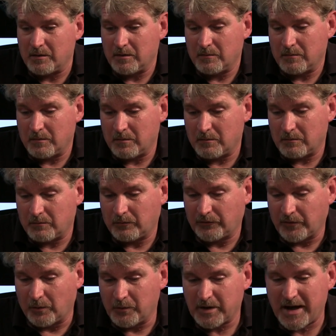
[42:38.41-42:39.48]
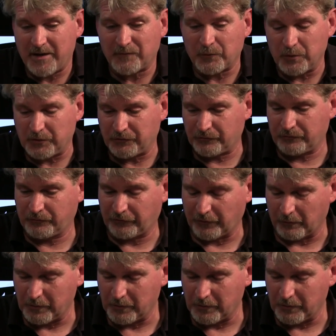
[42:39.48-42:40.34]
Mm-hmm. So we have to re- so